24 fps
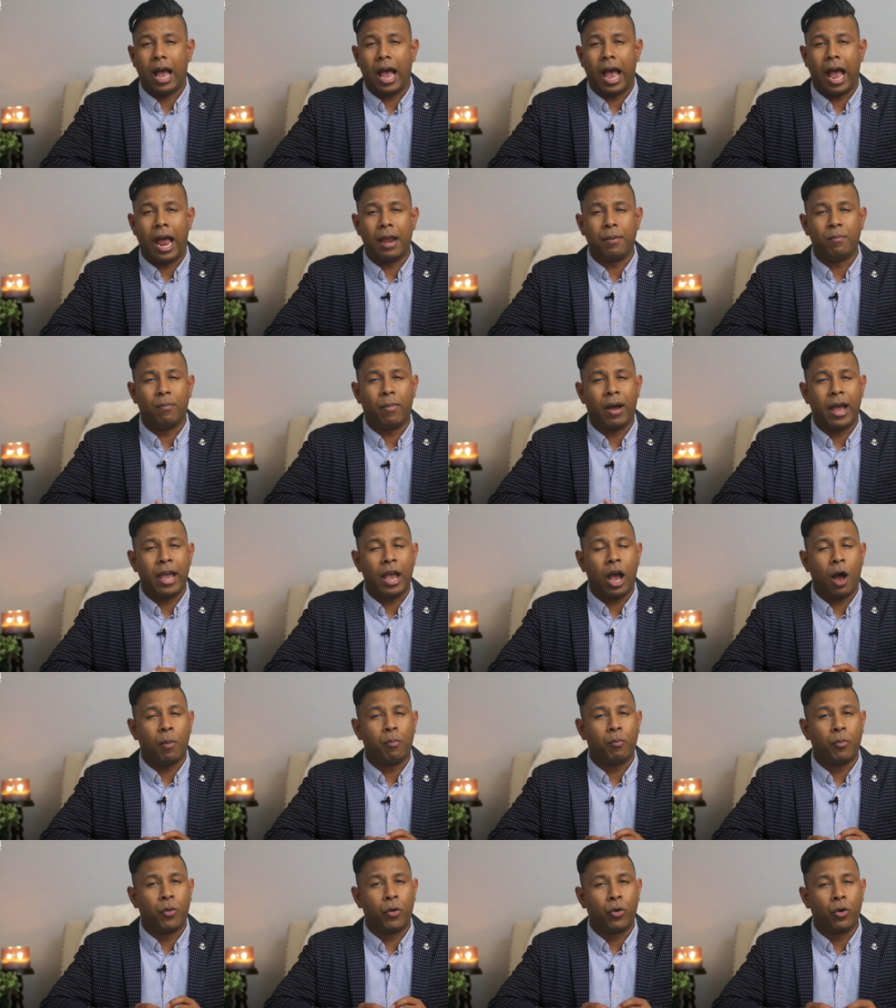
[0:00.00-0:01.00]
And by
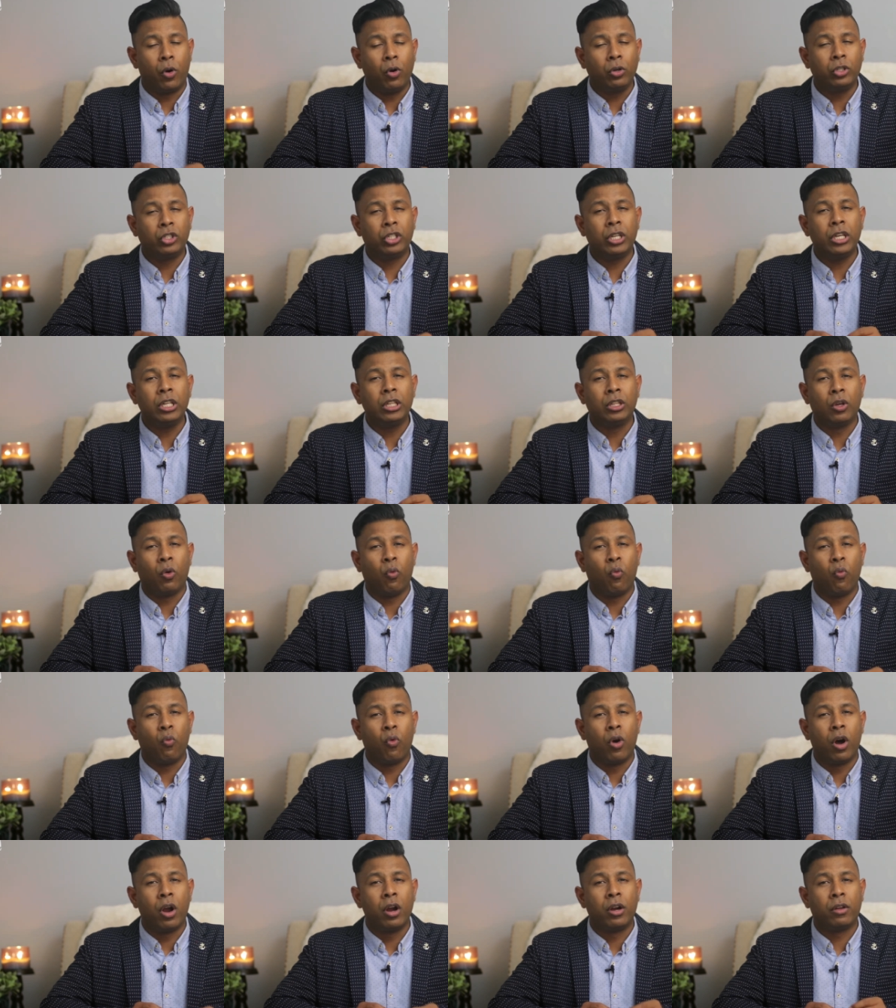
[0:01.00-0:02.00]
approaching the
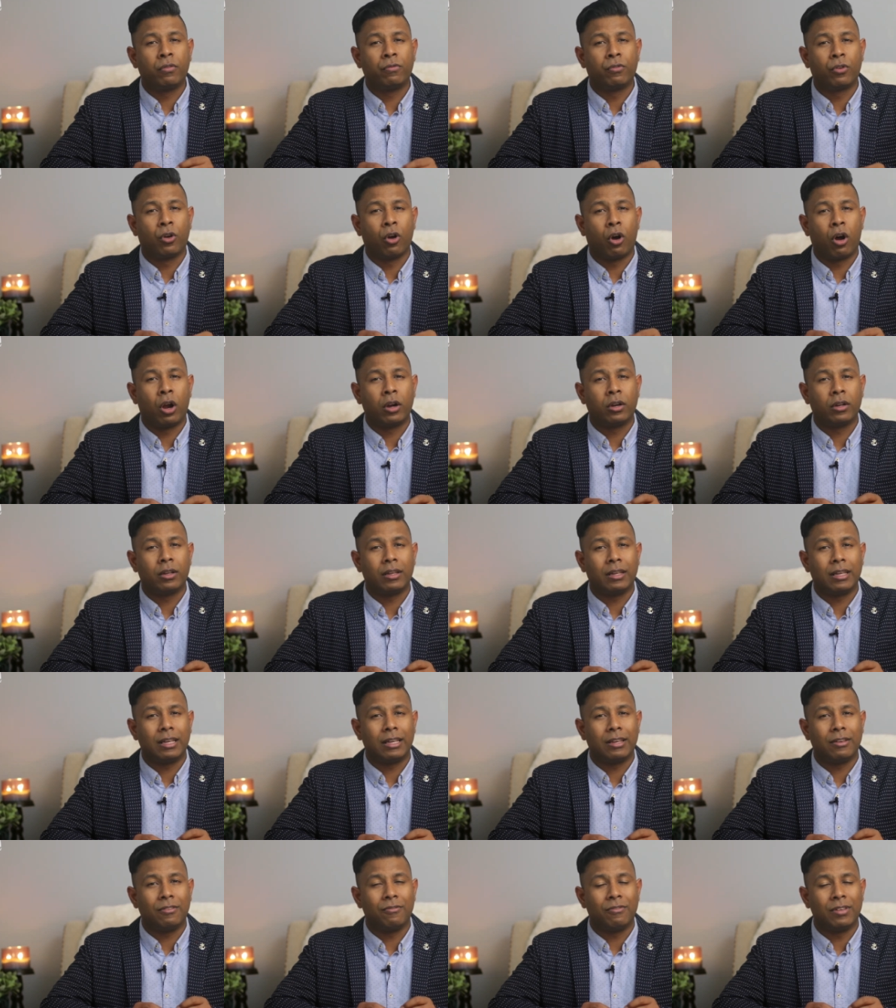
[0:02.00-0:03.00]
Word of God
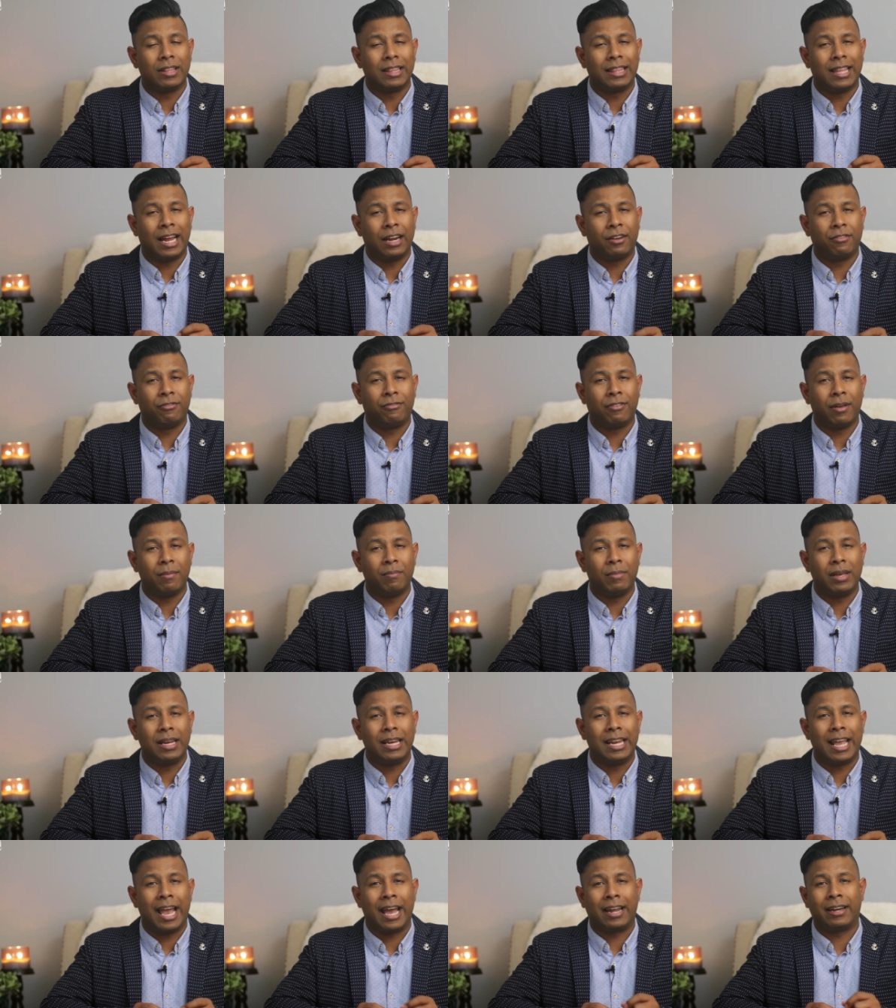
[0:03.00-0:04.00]
with that
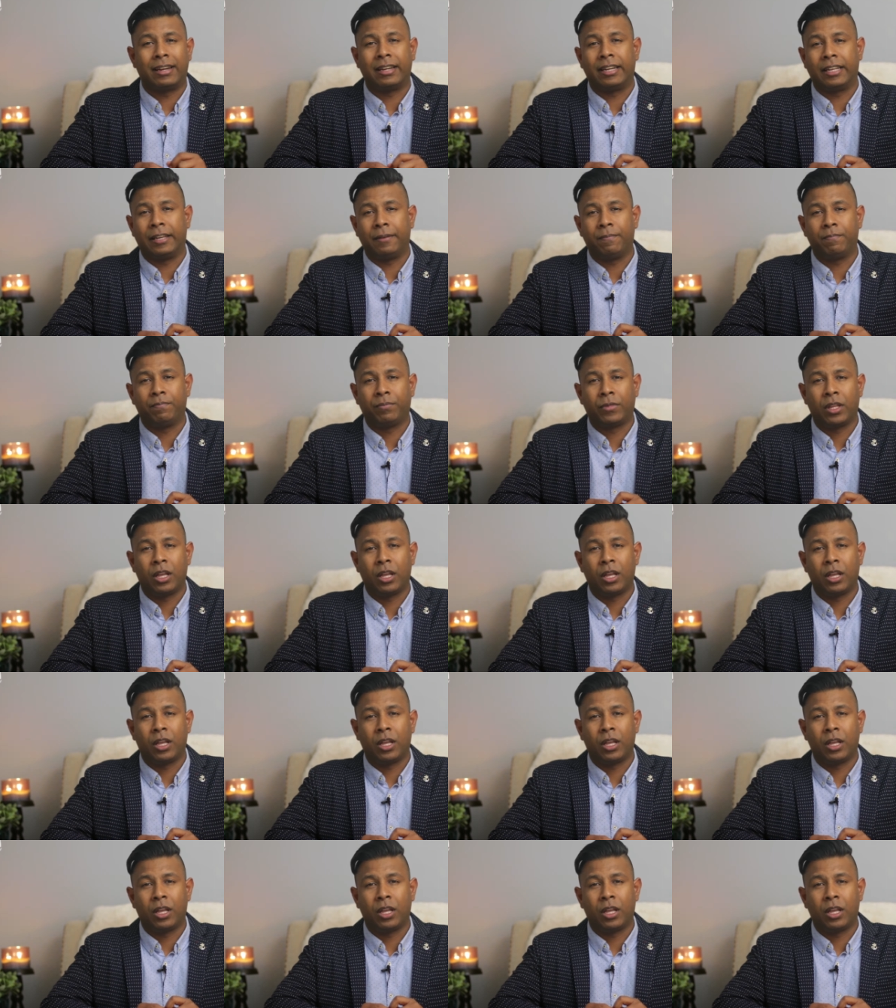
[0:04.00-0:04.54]
familiarity,